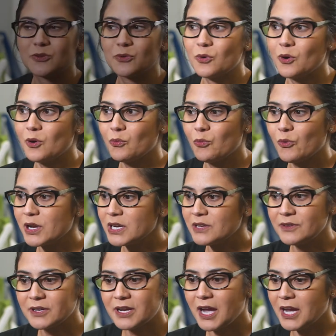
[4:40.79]
a
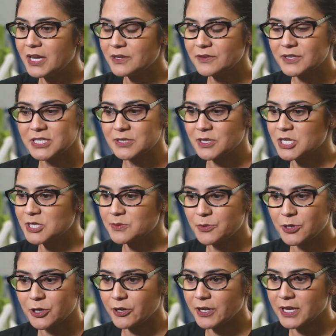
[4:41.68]
one-of-a-kind
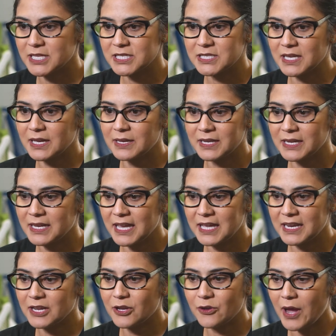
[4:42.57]
experience.
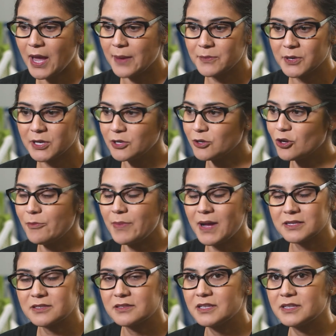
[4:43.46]
Again, I'm going to go
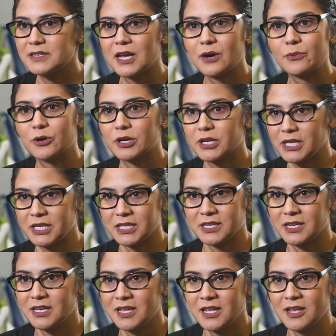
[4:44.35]
back to the
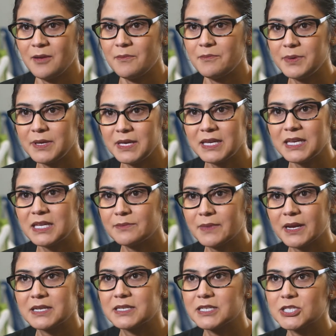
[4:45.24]
networking. Being in
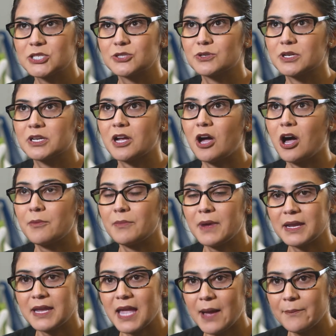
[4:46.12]
my district, on
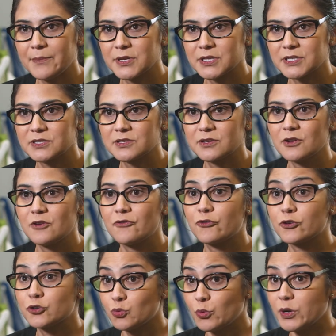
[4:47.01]
my campus
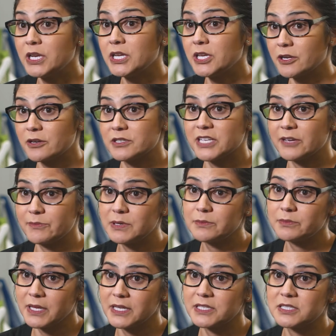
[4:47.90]
for 20 years, I've
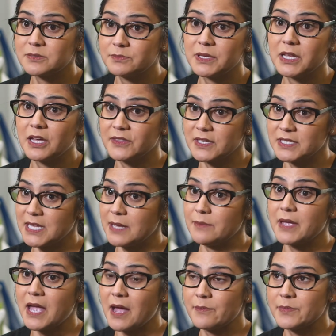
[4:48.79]
been blessed to be on the
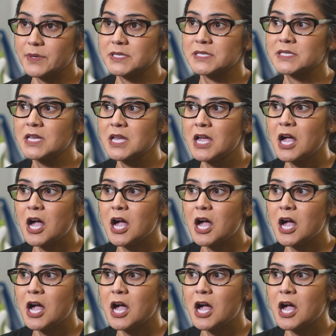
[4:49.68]
same campus.